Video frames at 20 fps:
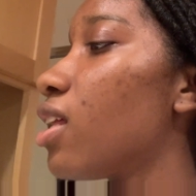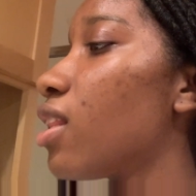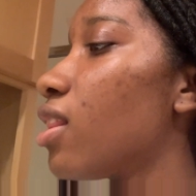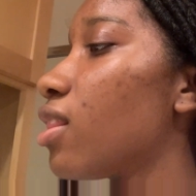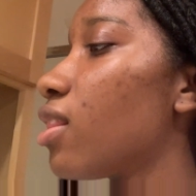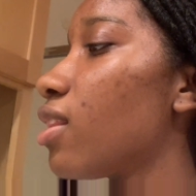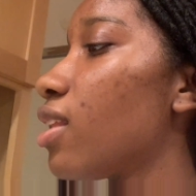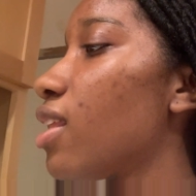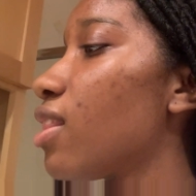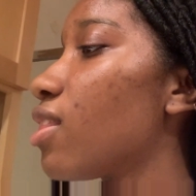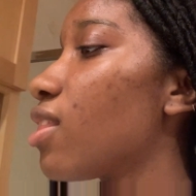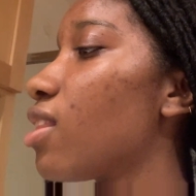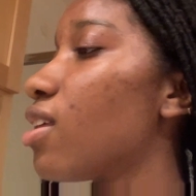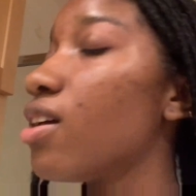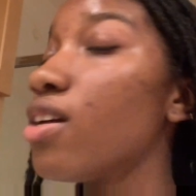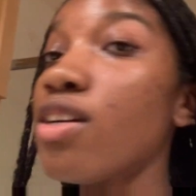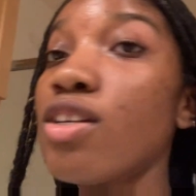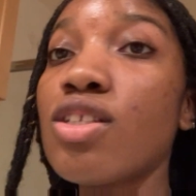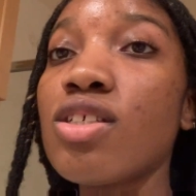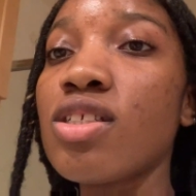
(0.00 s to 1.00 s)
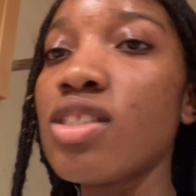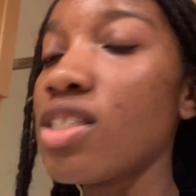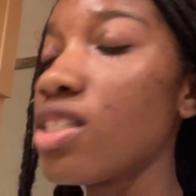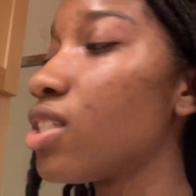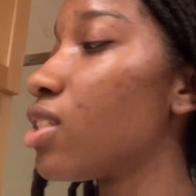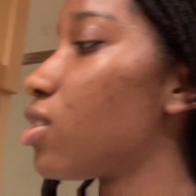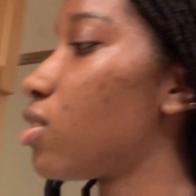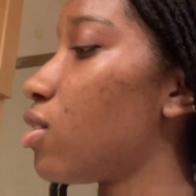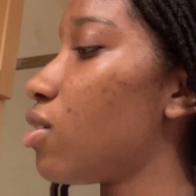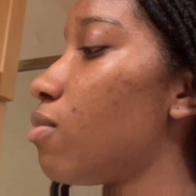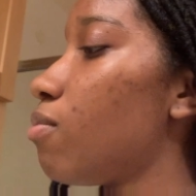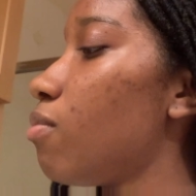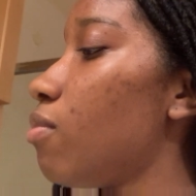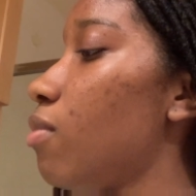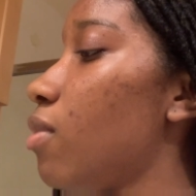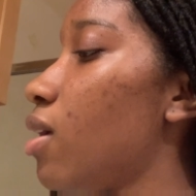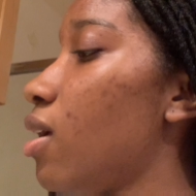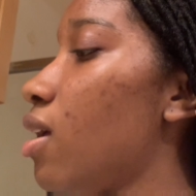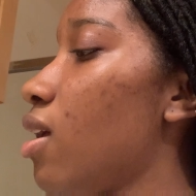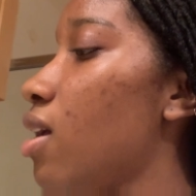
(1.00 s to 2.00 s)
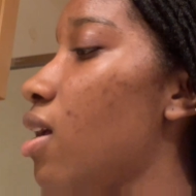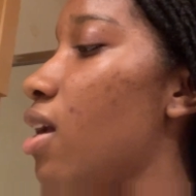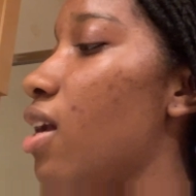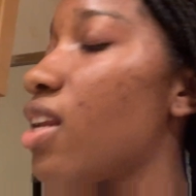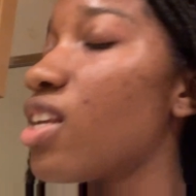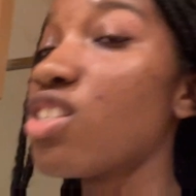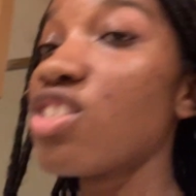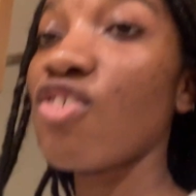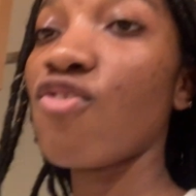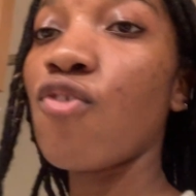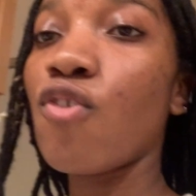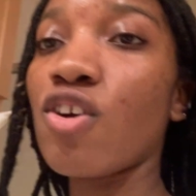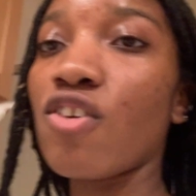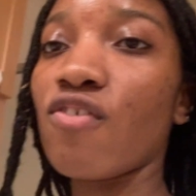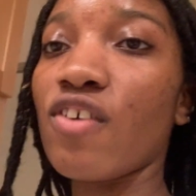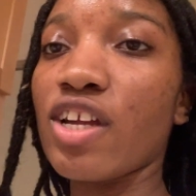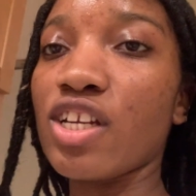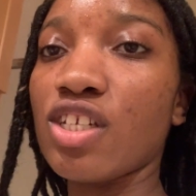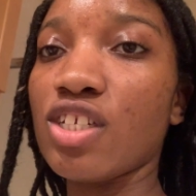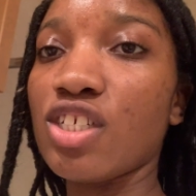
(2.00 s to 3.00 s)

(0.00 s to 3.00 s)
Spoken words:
Length system, and it's a fortified